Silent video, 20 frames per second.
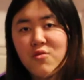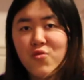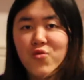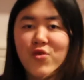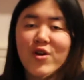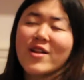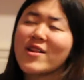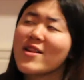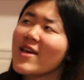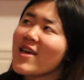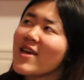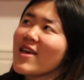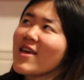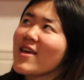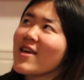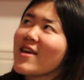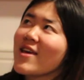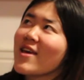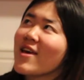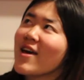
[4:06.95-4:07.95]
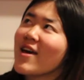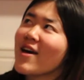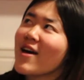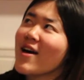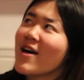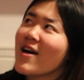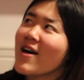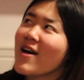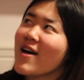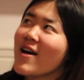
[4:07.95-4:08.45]
really
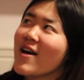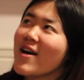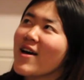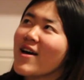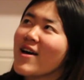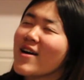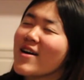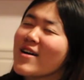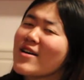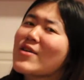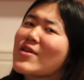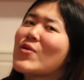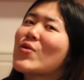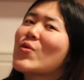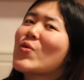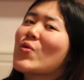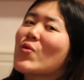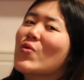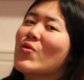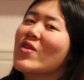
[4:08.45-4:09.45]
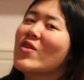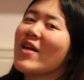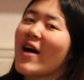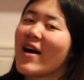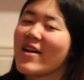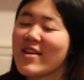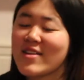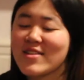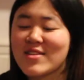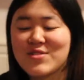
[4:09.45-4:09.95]
cool,
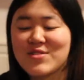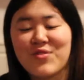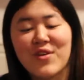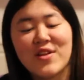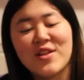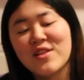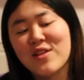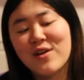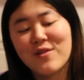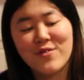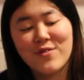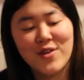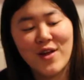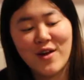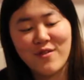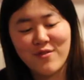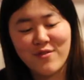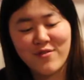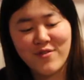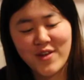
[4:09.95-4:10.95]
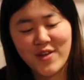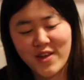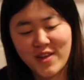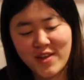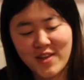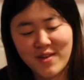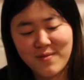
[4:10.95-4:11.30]
and I just fell in love with everything.